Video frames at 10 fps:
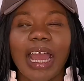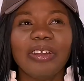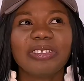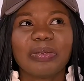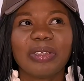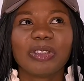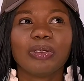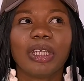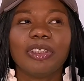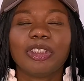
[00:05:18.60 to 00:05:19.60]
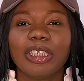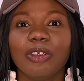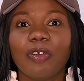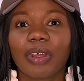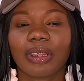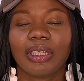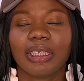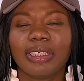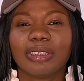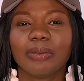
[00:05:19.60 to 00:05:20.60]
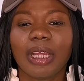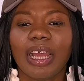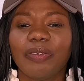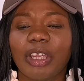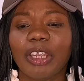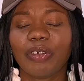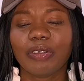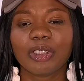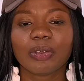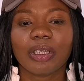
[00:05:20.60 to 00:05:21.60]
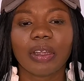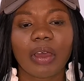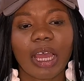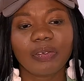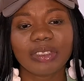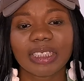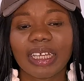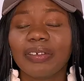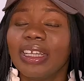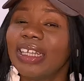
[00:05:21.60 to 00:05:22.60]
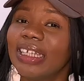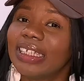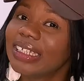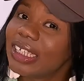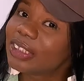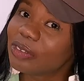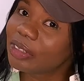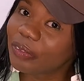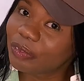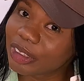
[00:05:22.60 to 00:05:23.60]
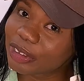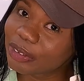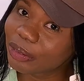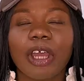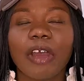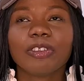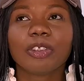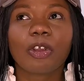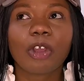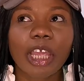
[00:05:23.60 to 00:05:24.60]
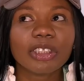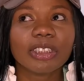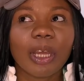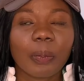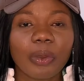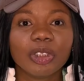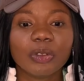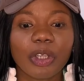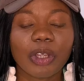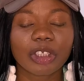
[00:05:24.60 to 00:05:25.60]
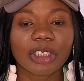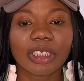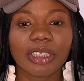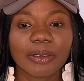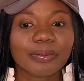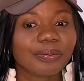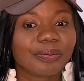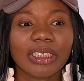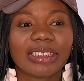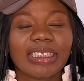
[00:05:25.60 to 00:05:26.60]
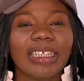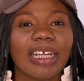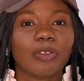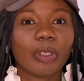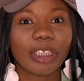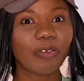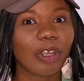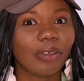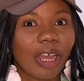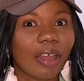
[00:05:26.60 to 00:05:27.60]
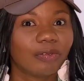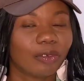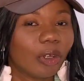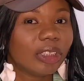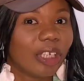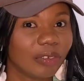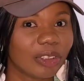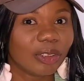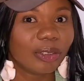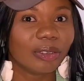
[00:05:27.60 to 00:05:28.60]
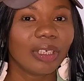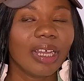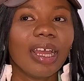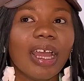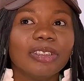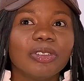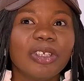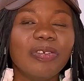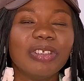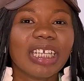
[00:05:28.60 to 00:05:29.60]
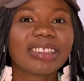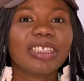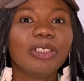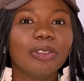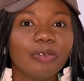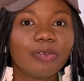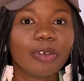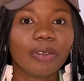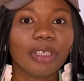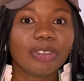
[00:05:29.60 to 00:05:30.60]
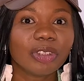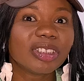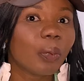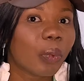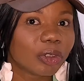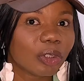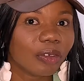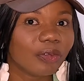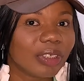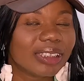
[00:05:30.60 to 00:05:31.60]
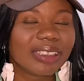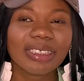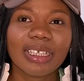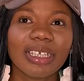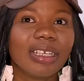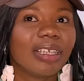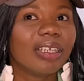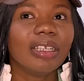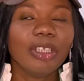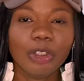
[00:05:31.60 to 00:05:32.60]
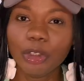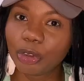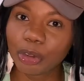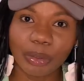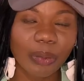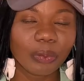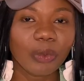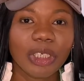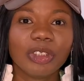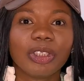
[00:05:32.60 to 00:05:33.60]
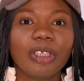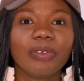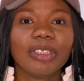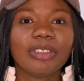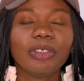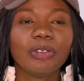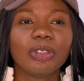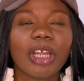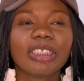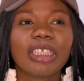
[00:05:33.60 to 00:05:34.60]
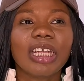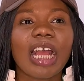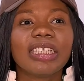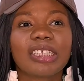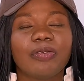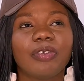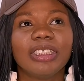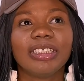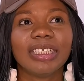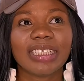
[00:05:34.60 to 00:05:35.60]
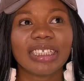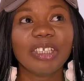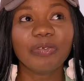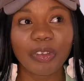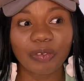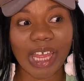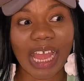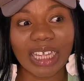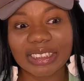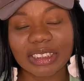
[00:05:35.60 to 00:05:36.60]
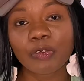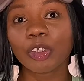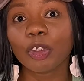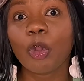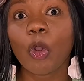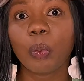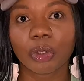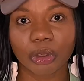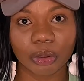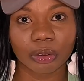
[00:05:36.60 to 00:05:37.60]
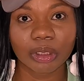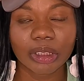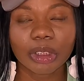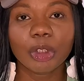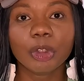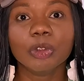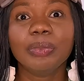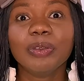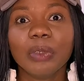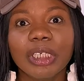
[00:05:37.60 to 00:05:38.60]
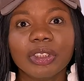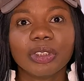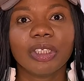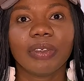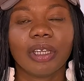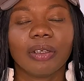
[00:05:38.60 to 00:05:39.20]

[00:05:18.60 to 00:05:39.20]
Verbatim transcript: I know sometimes we are usually overthinking it to be like, ah, if I give out this one now, I have this, I have. No, it's not a finish. have to get to that point where you actually understand that whatever you have, God gave it to you. So if He's asking you for just a portion of it, you should be willing to give it. You should actually ask Him for the grace that even if He asks for the whole portion, you'll be willing to give it